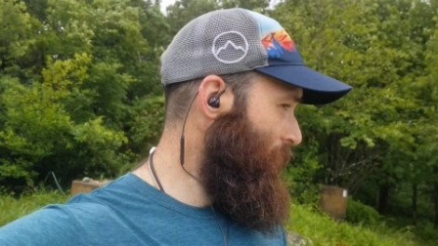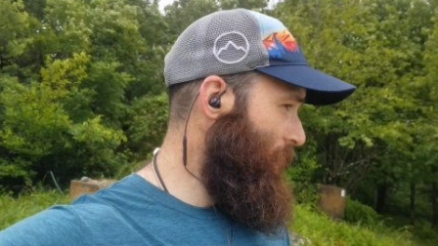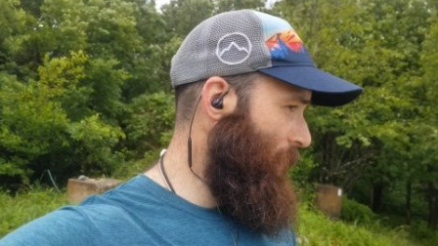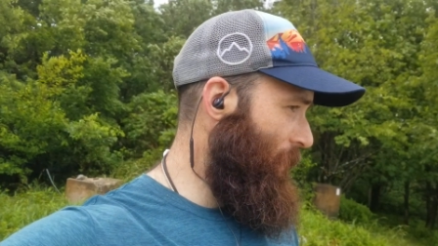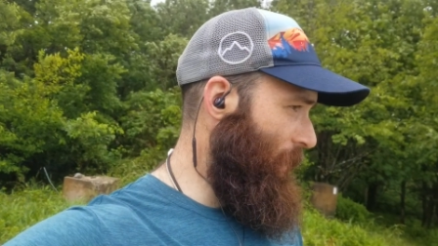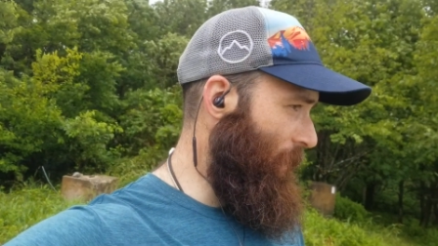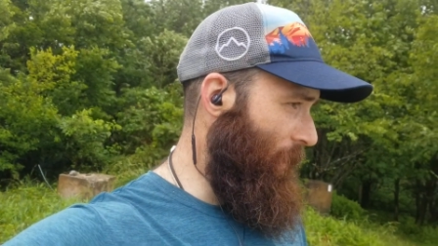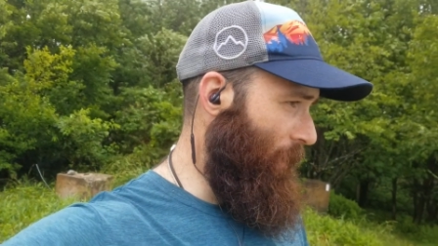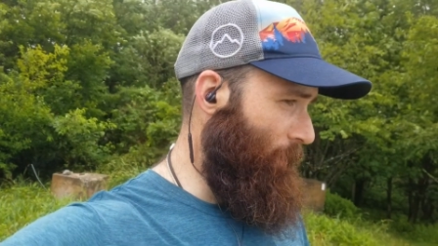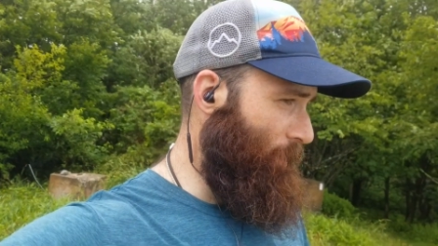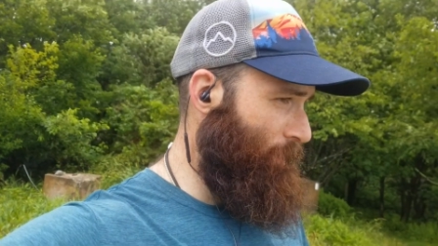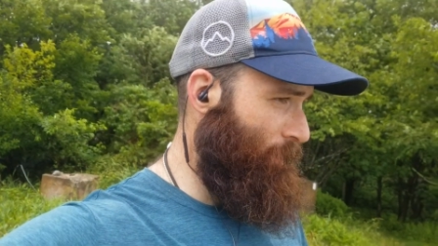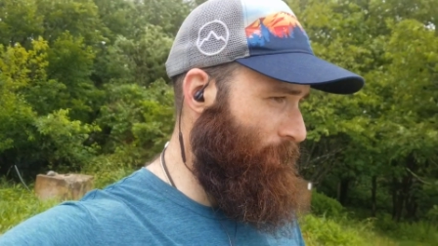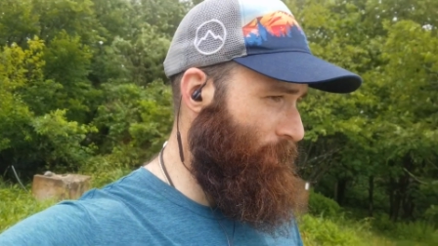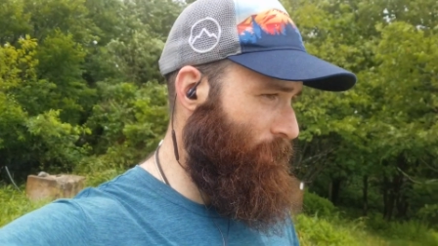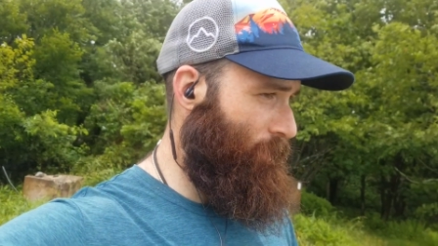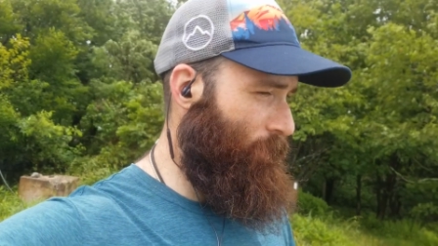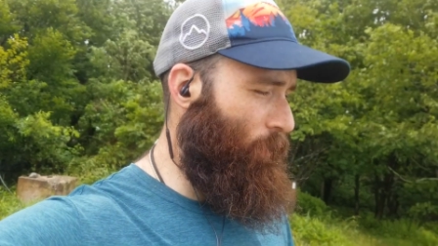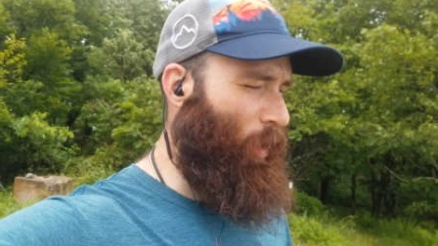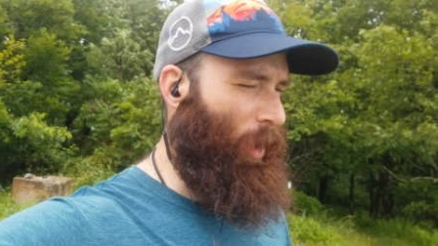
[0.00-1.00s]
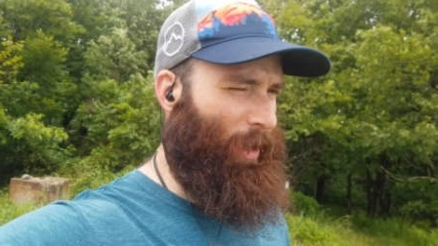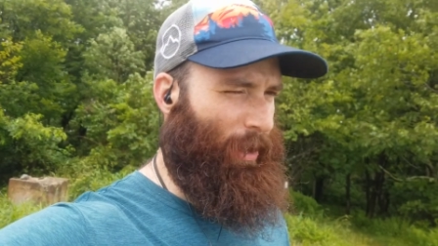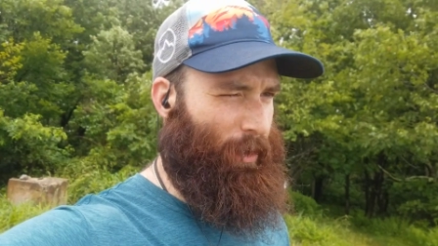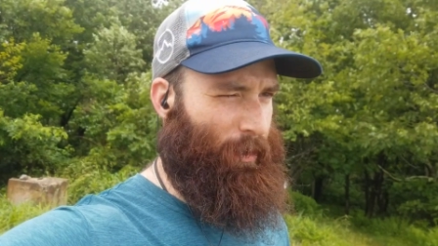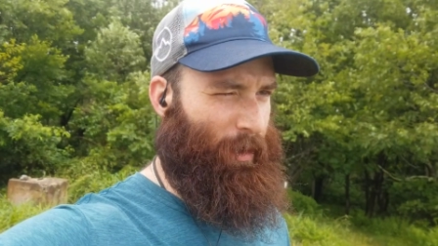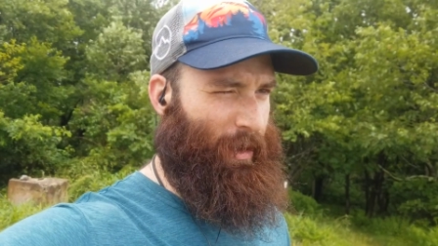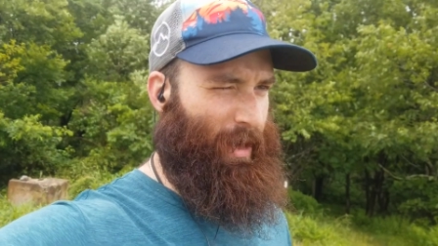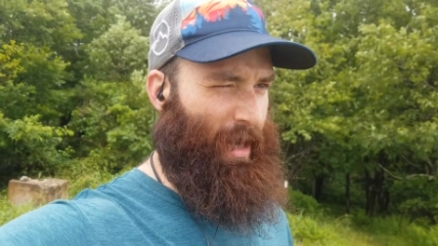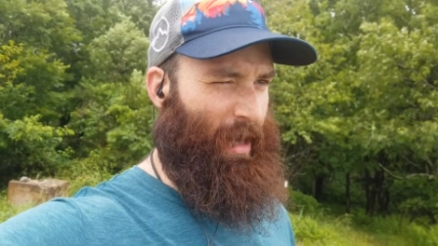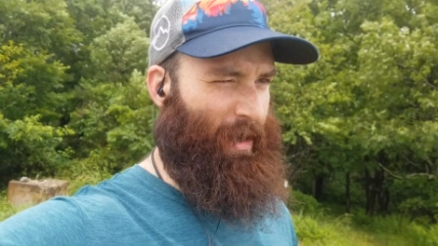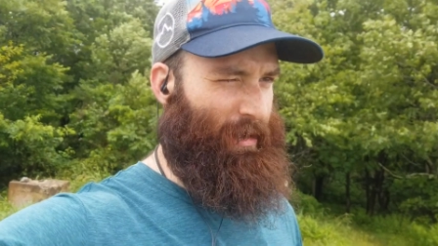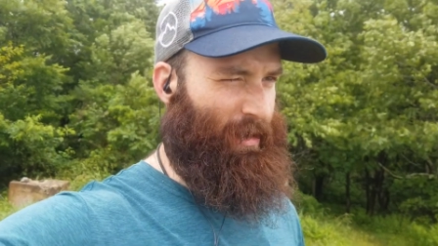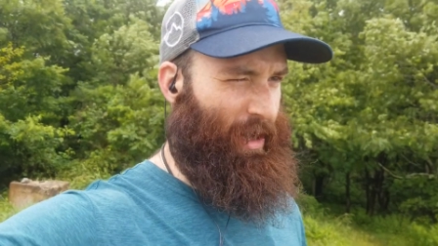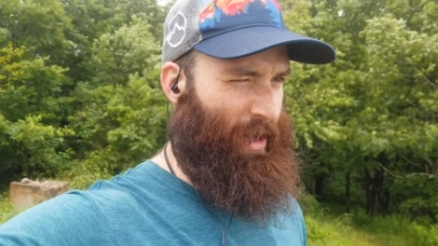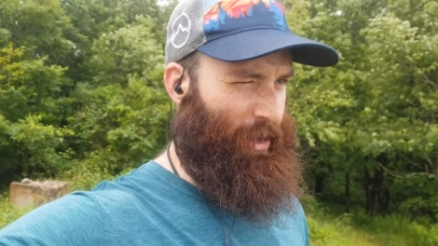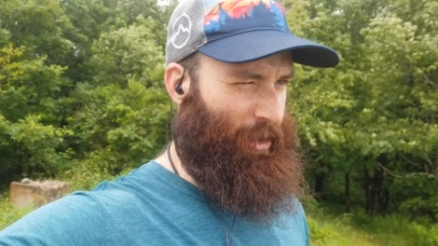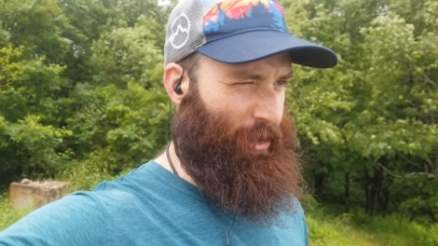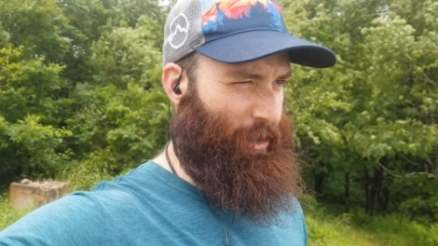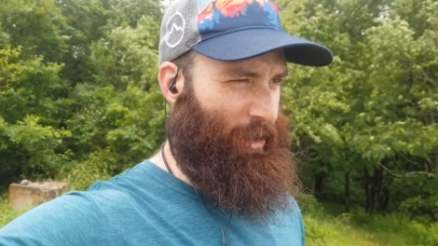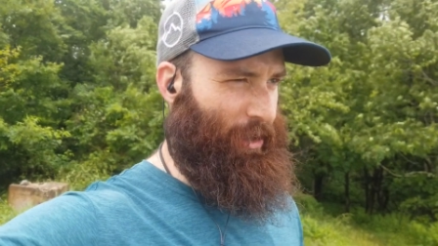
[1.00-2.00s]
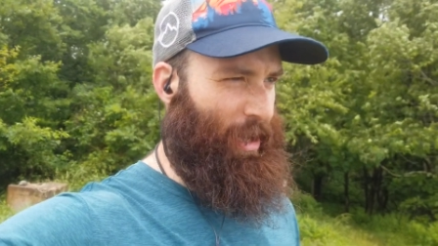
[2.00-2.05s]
Um, more like 3,000 actually.